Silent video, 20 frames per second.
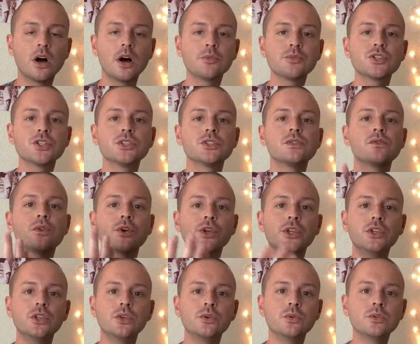options for
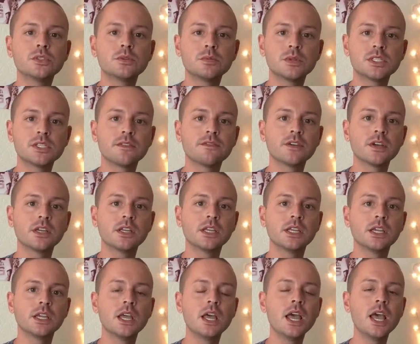you
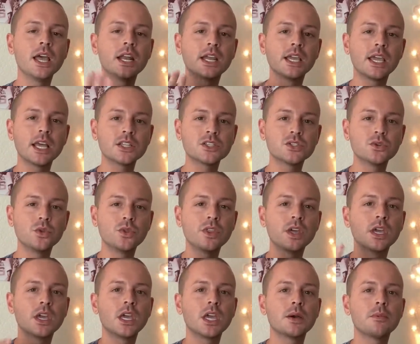specifically, and it gets you
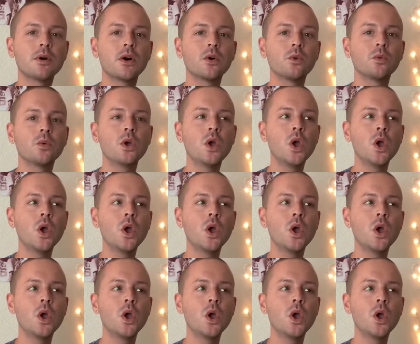thinking about,